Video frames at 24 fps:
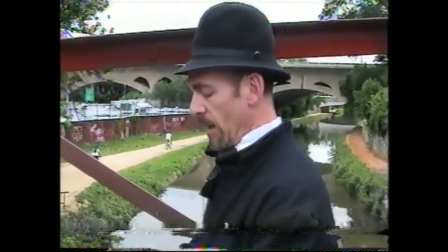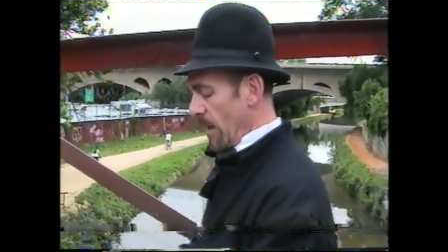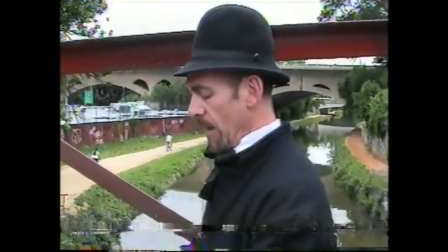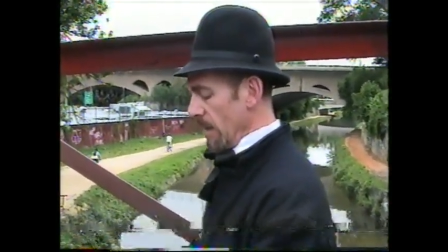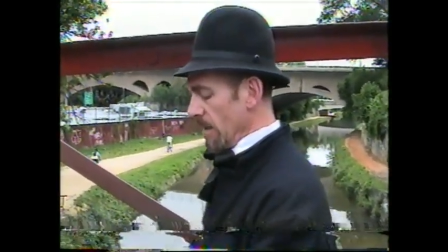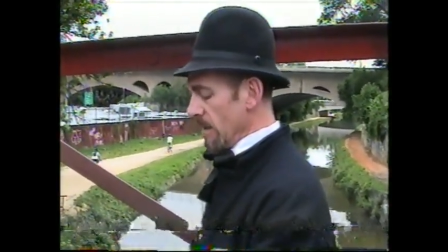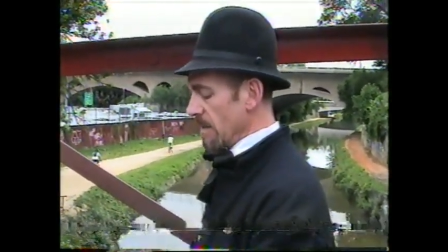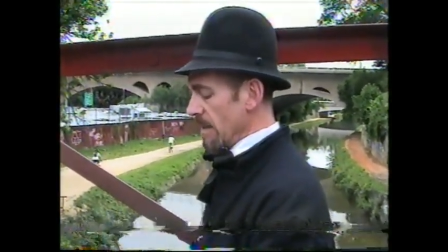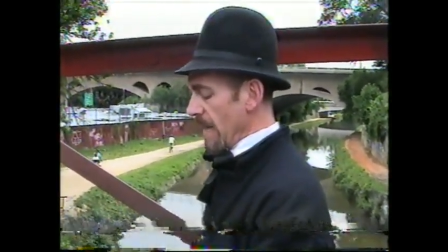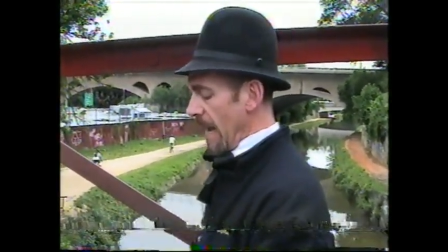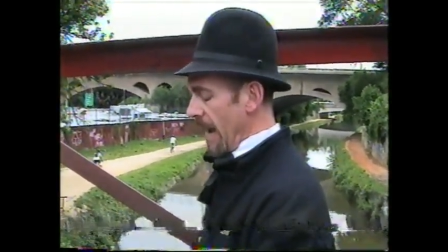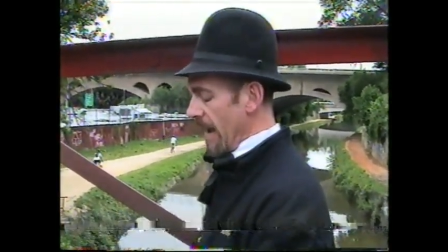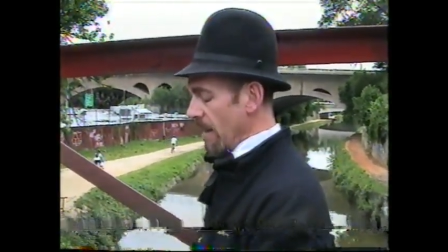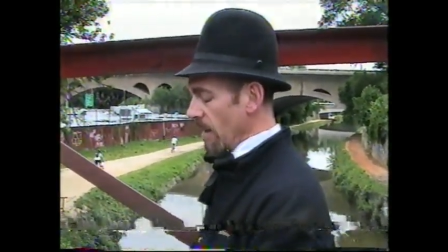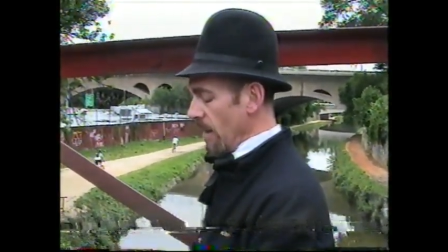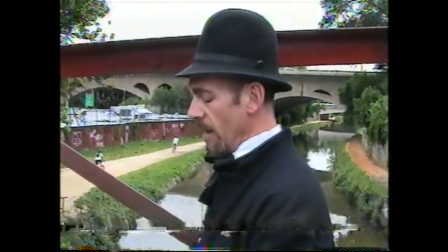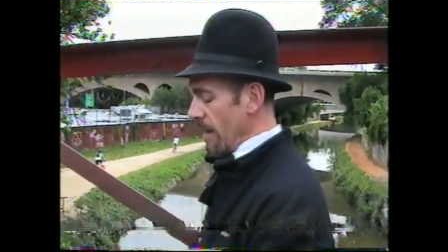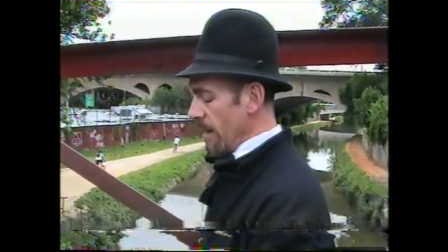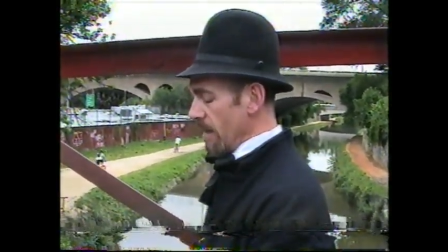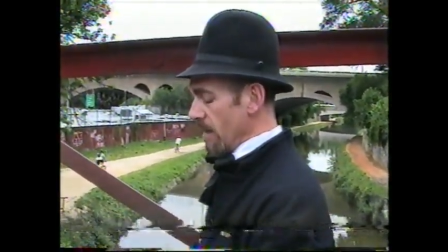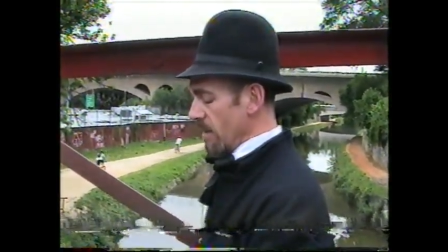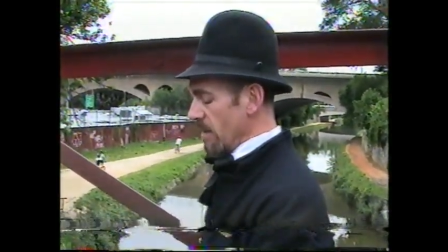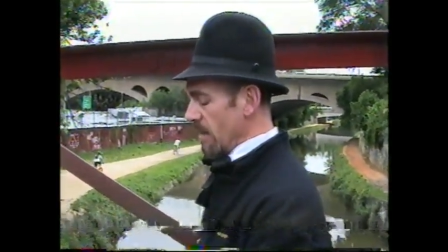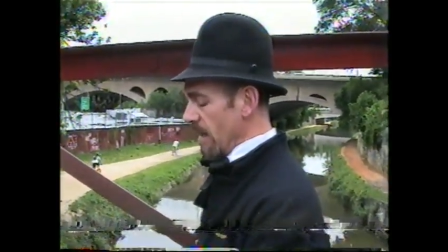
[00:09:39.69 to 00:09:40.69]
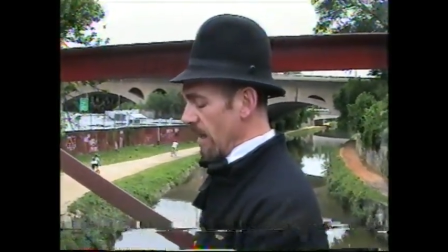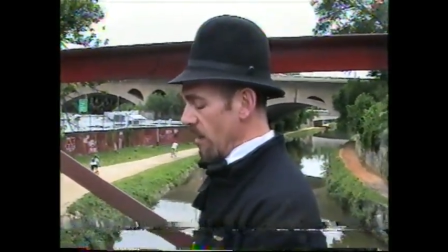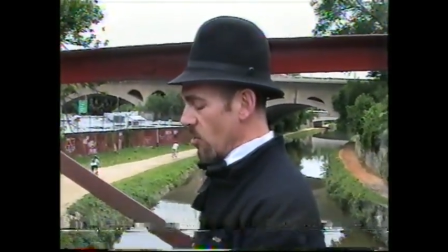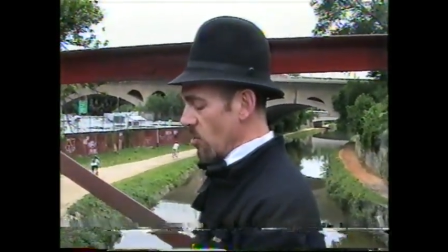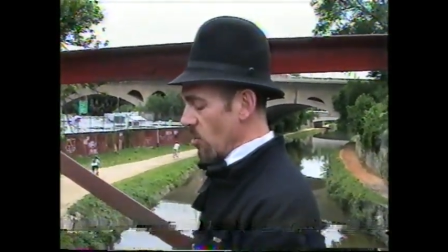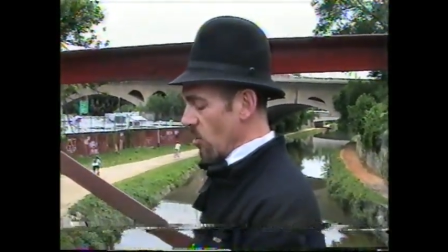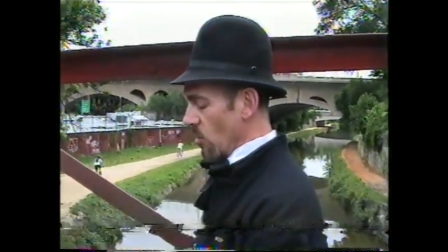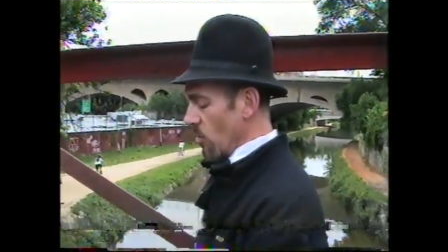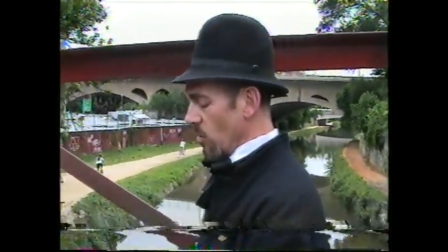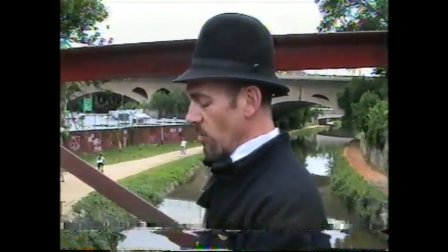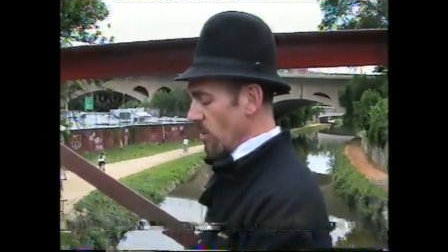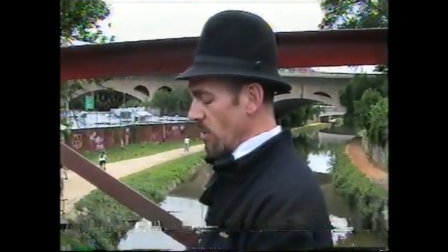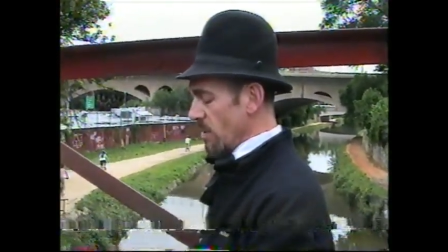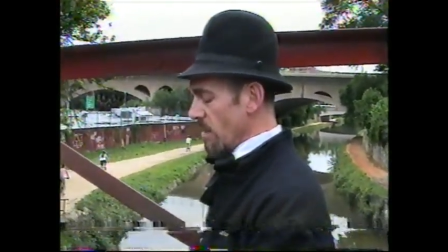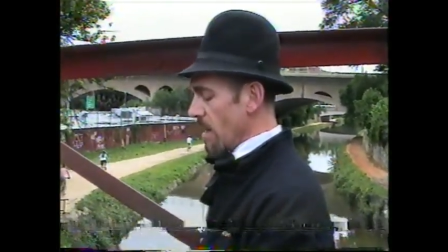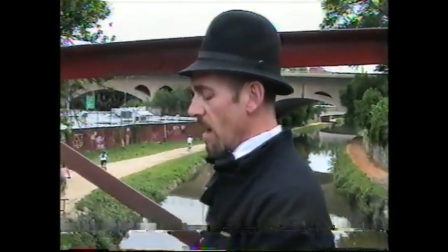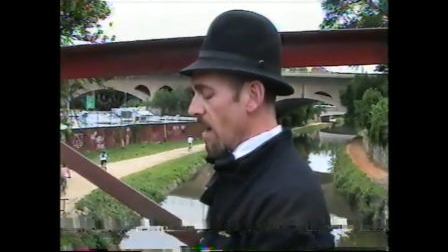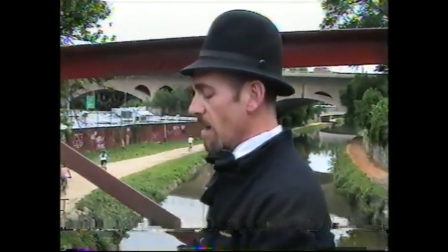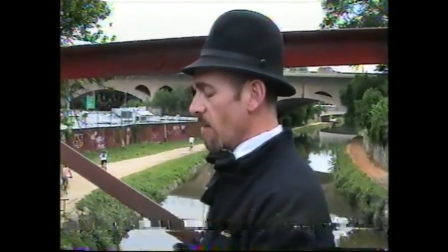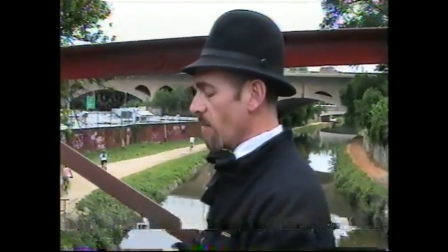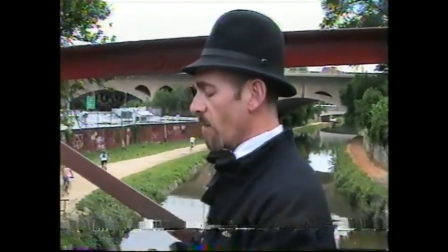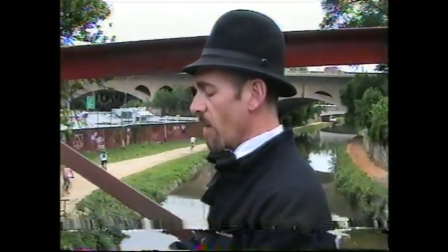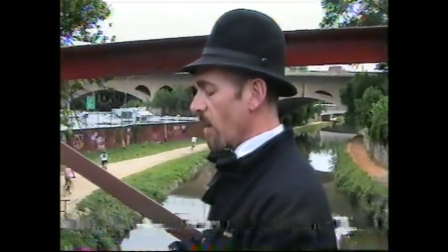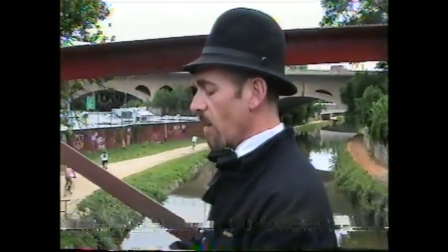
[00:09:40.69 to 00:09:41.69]
And sadly, the 6-year-old
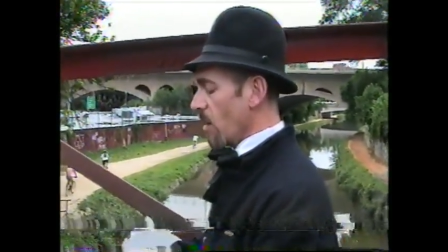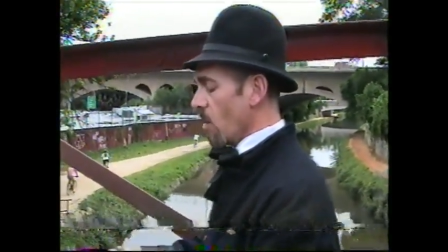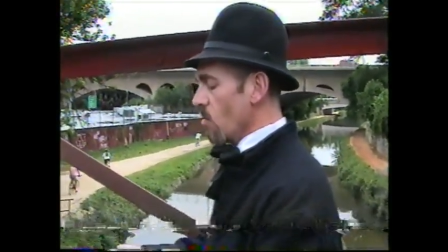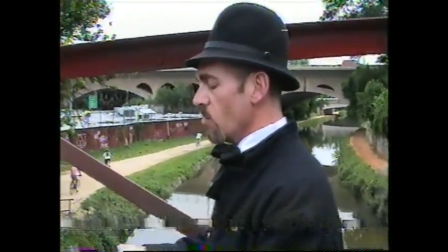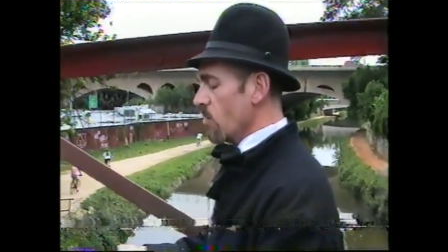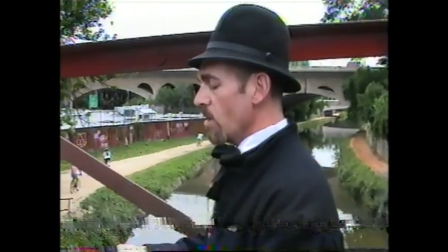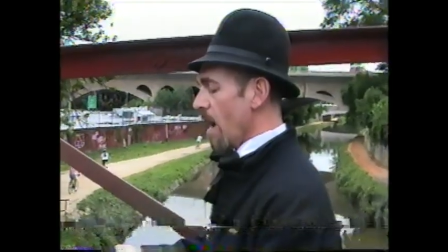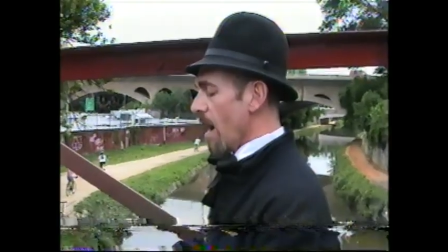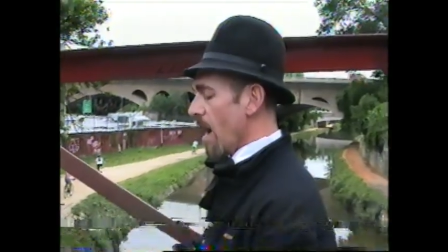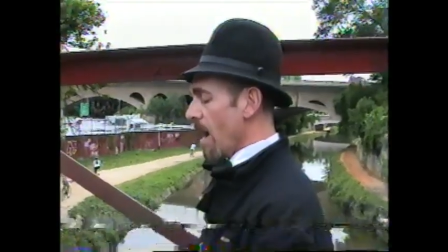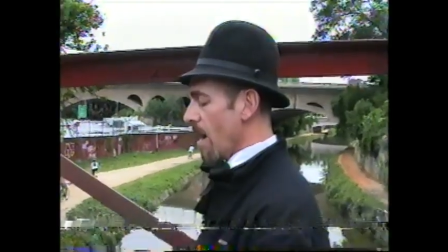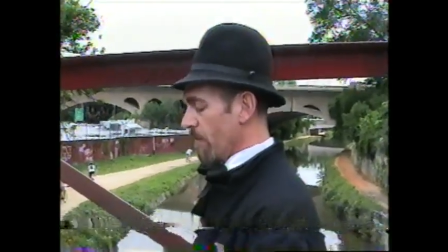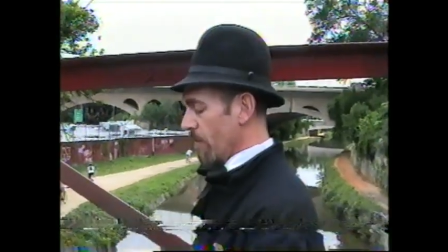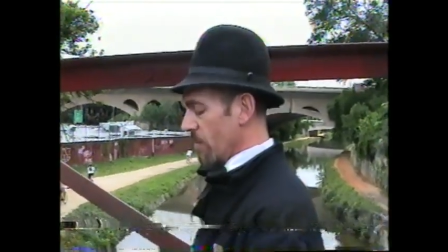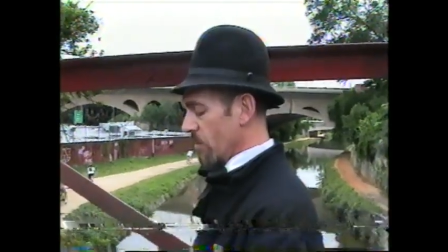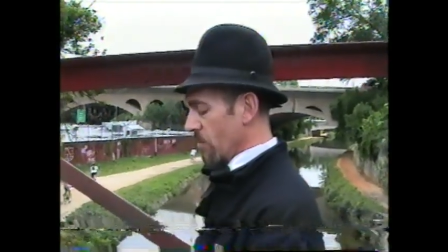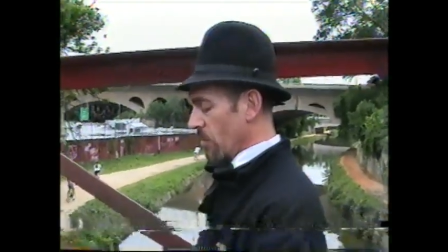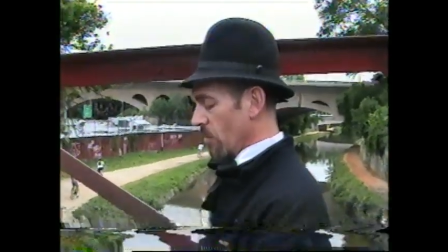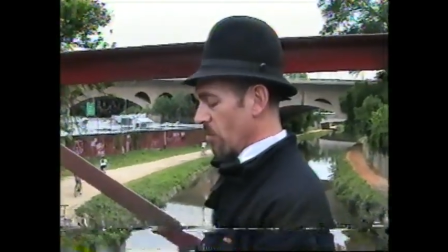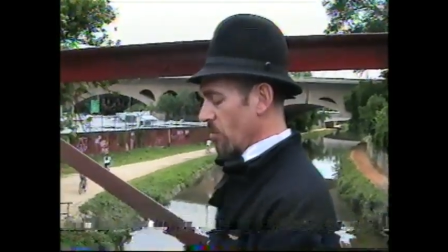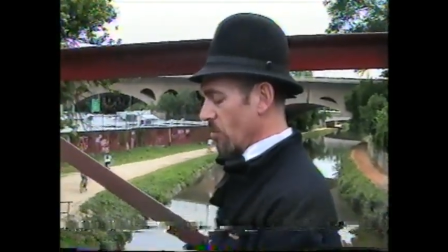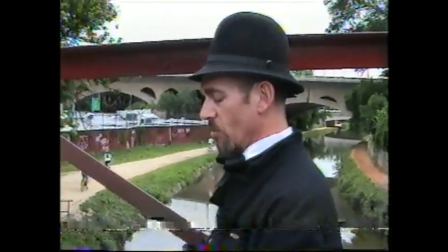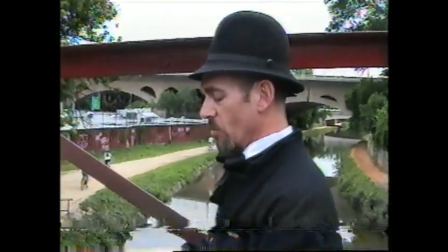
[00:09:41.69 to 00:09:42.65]
son of our own officer,